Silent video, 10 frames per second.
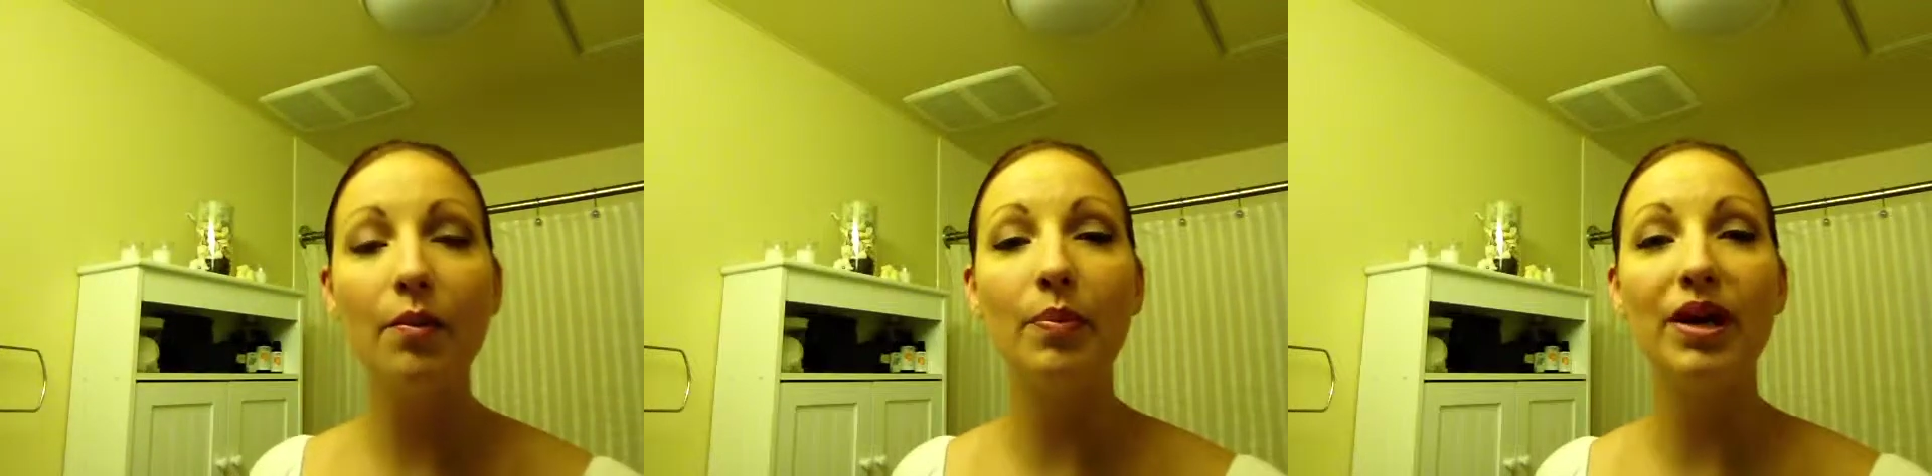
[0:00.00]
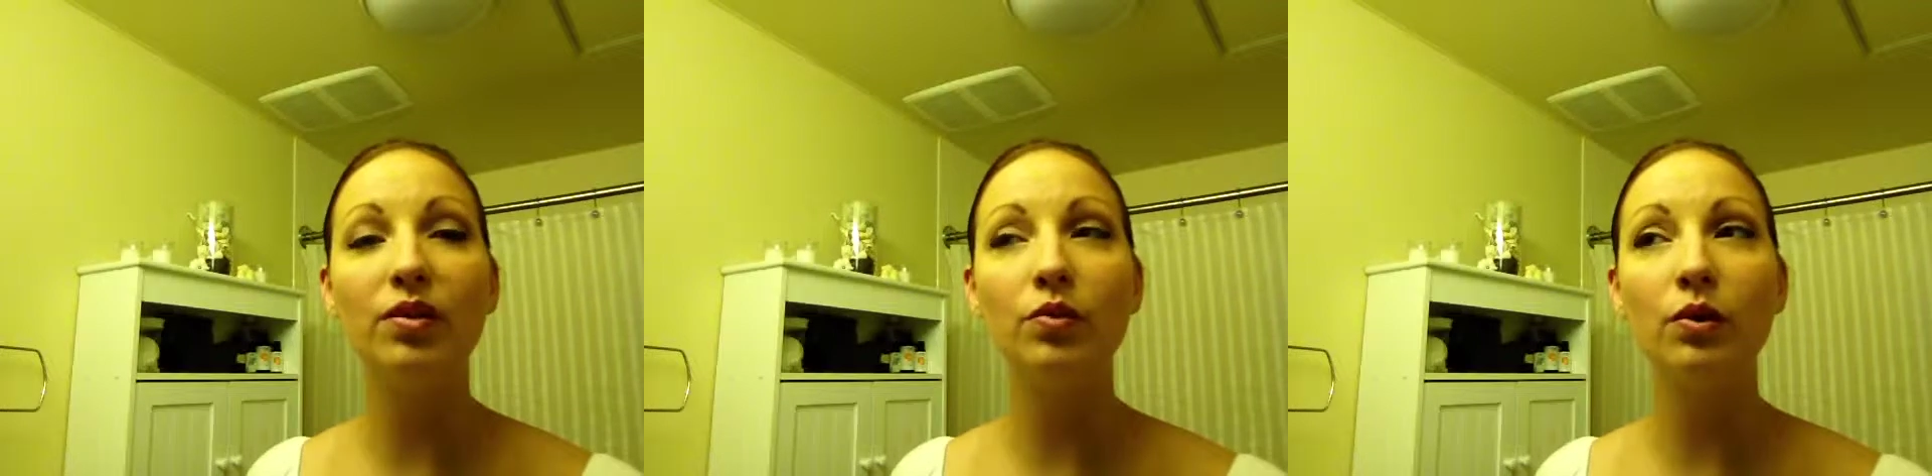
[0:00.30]

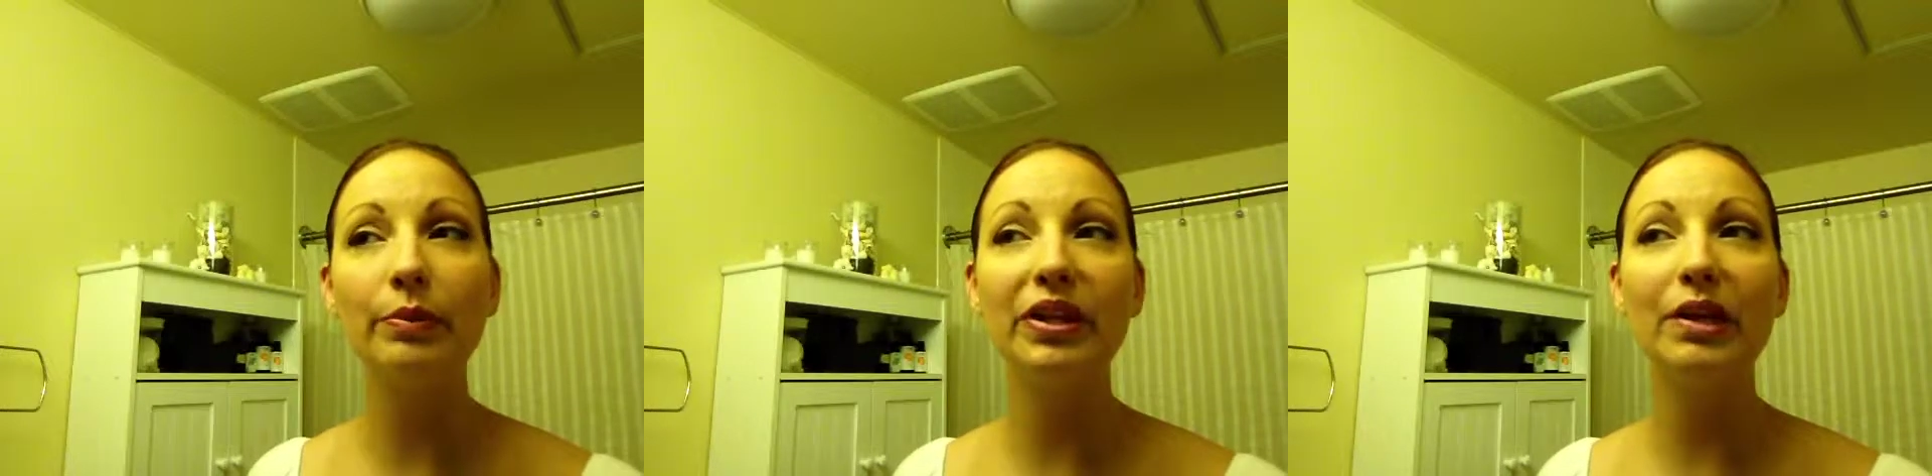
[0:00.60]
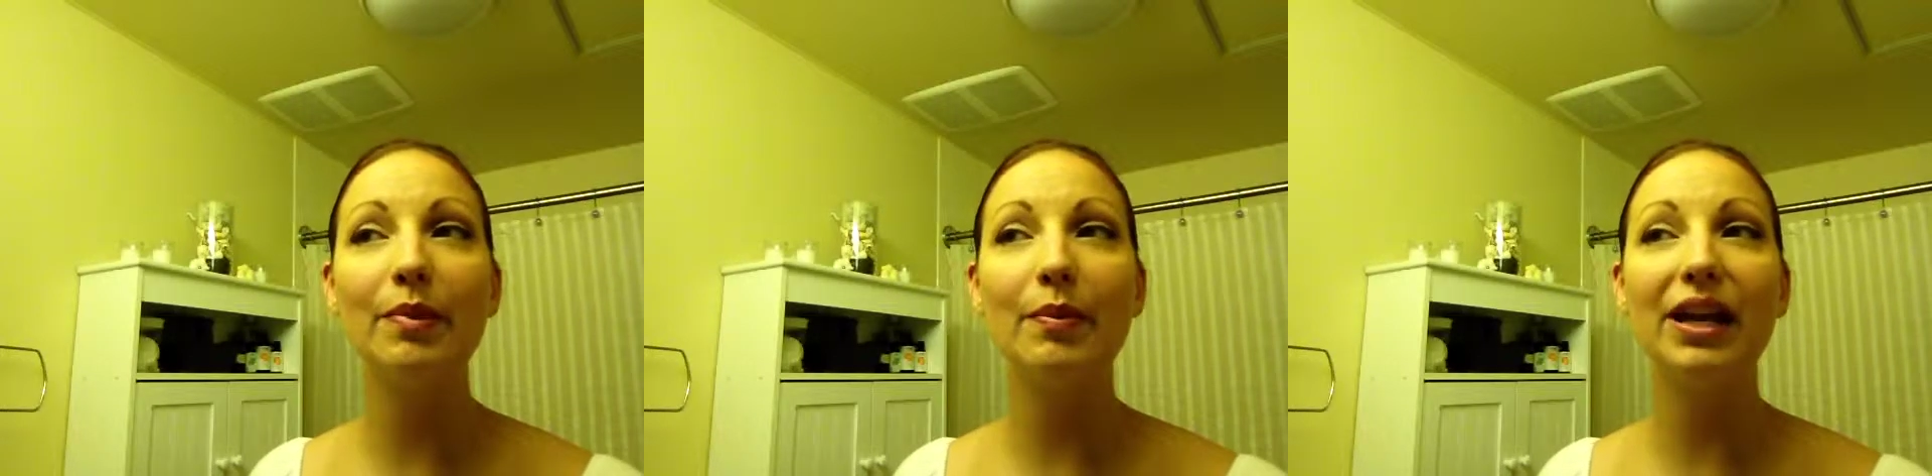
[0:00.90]
but
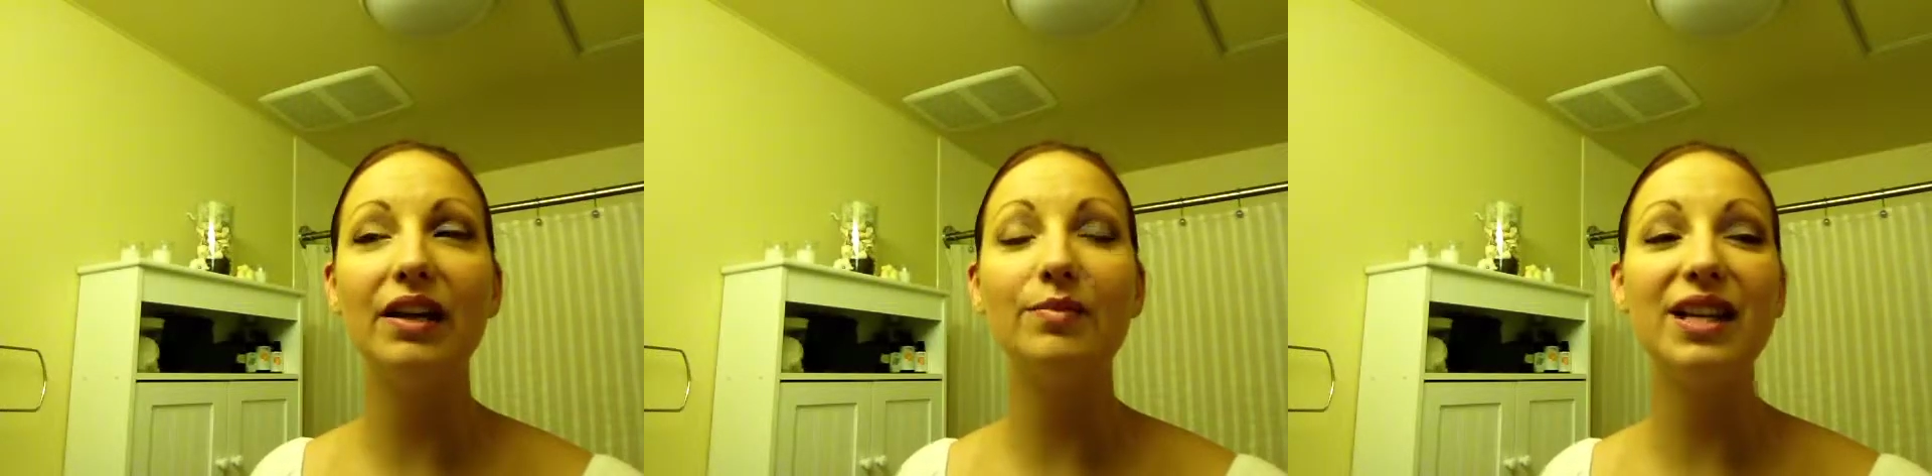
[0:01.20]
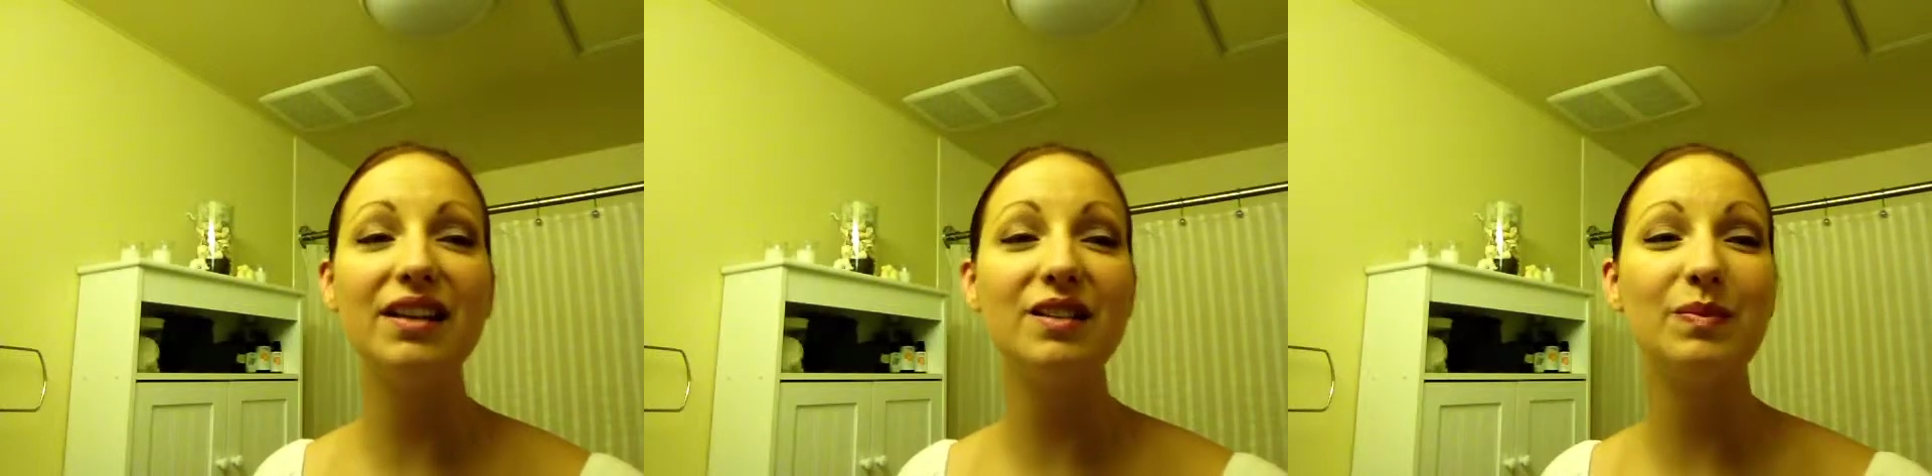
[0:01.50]
normally my makeup
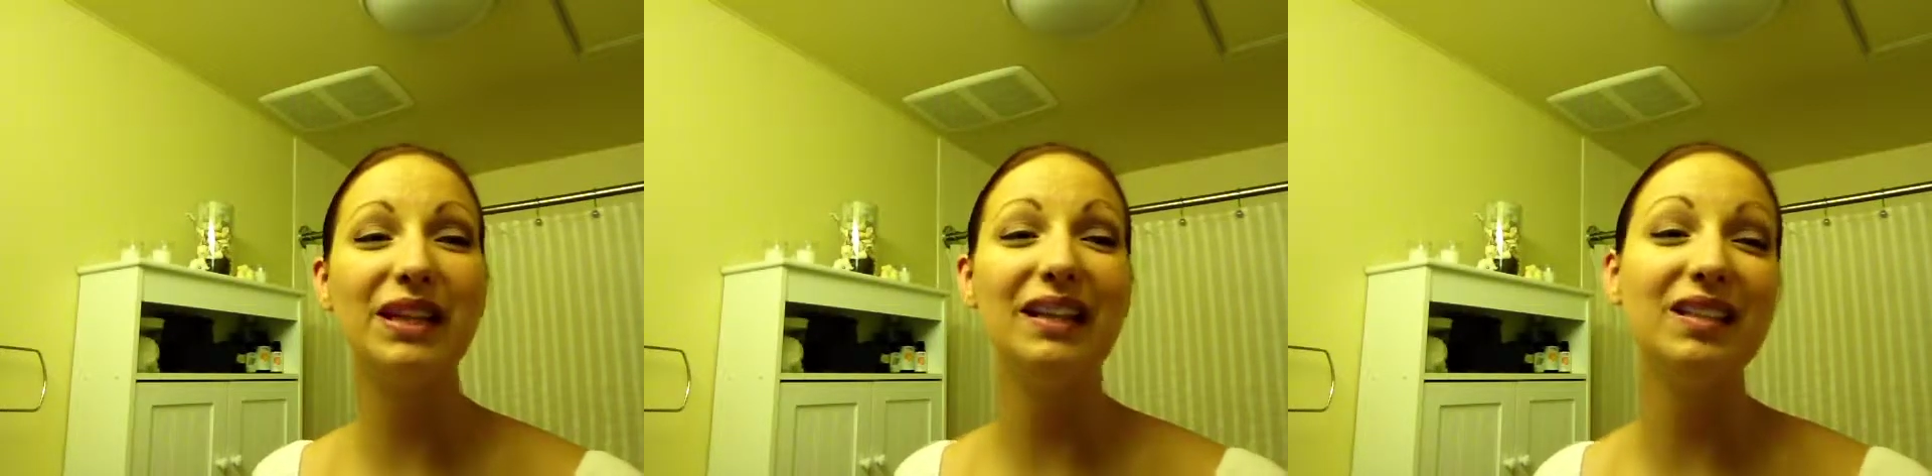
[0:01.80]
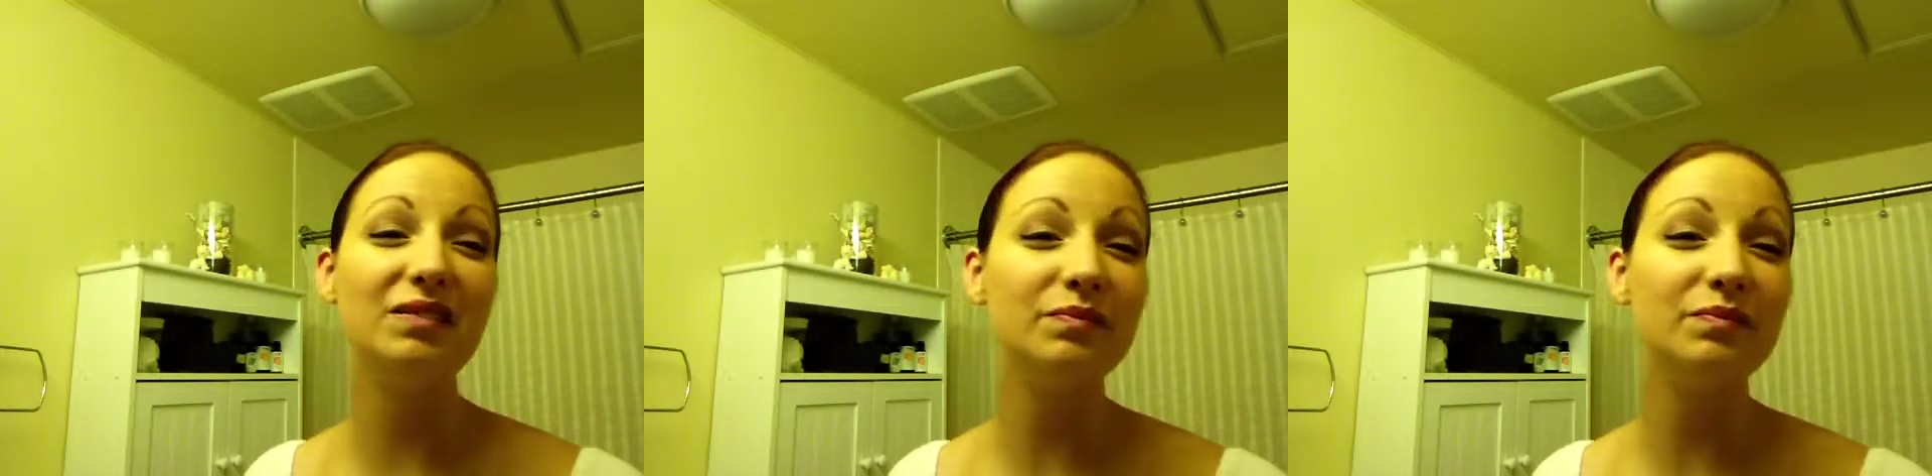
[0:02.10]
takes me